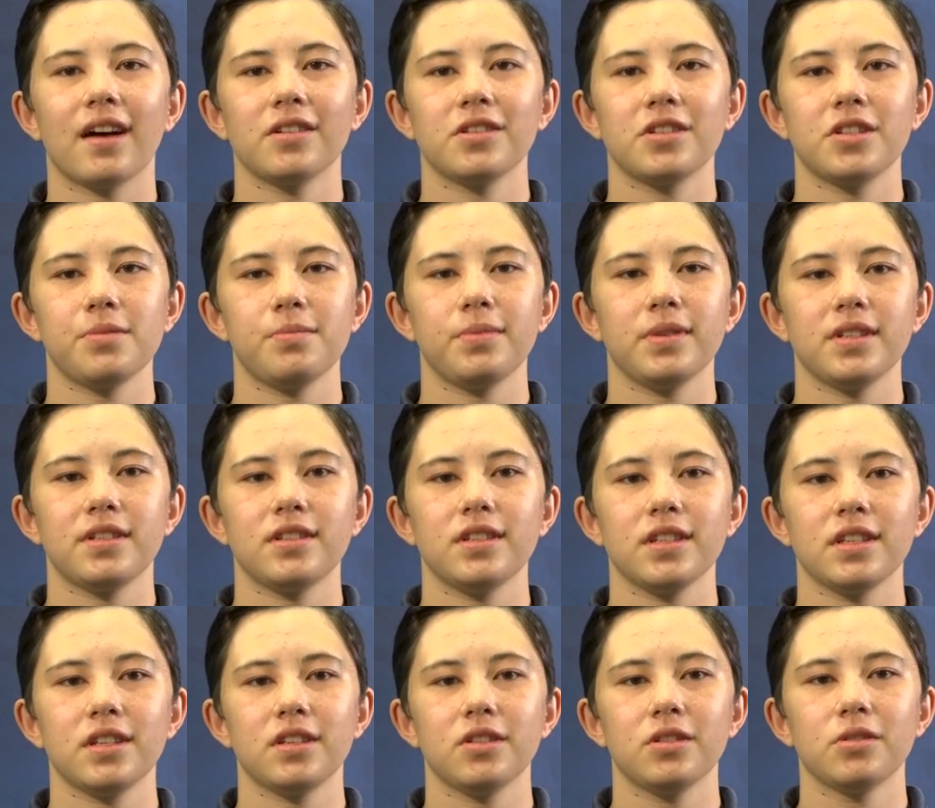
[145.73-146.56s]

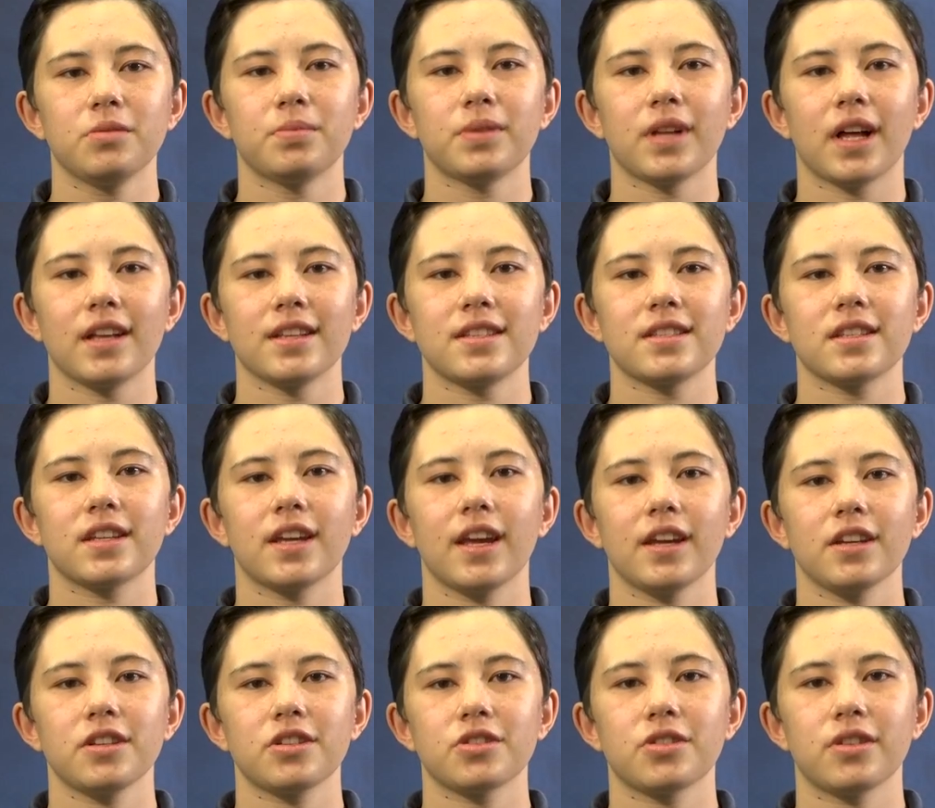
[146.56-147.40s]
LGBTQ+
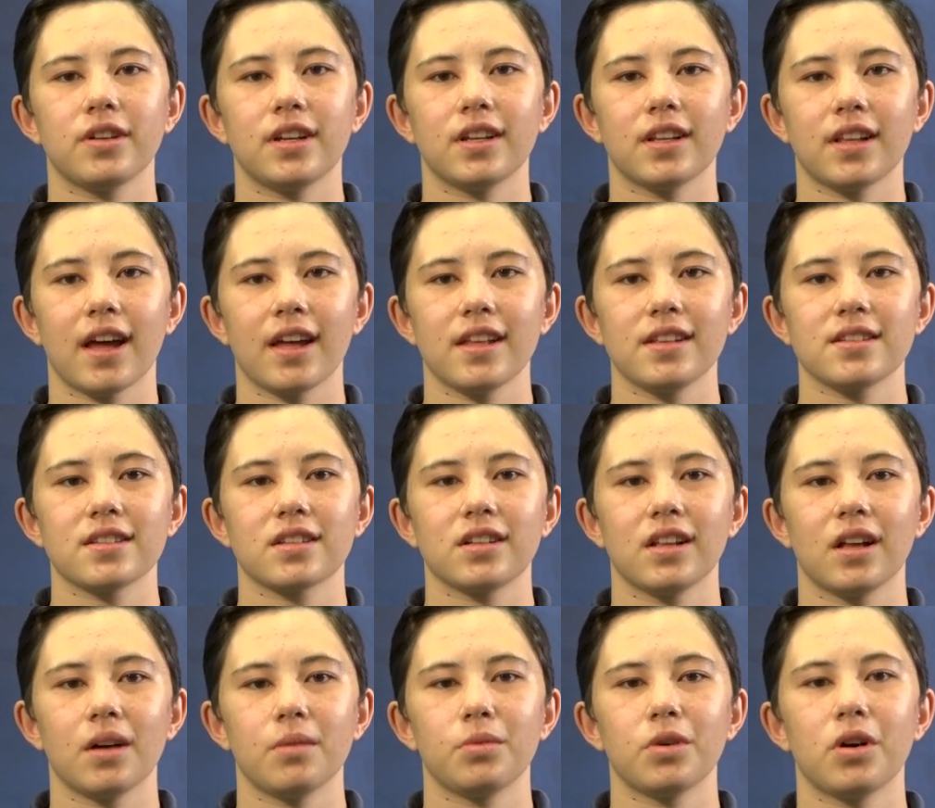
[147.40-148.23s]
Gay Straight Alliance
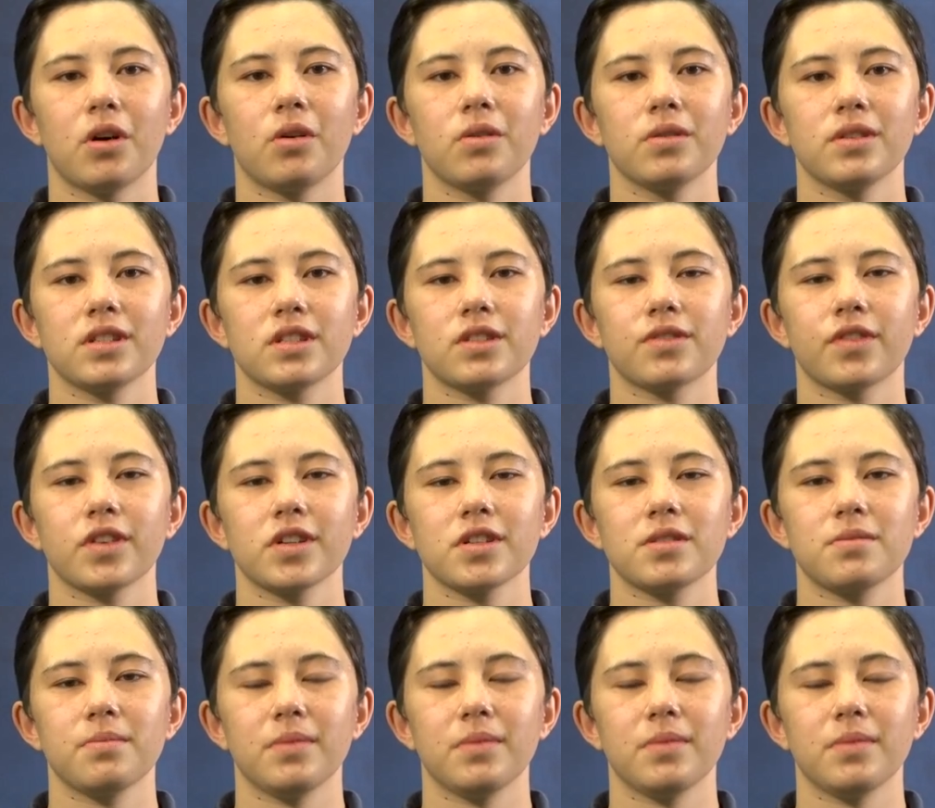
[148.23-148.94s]
Club will hold its first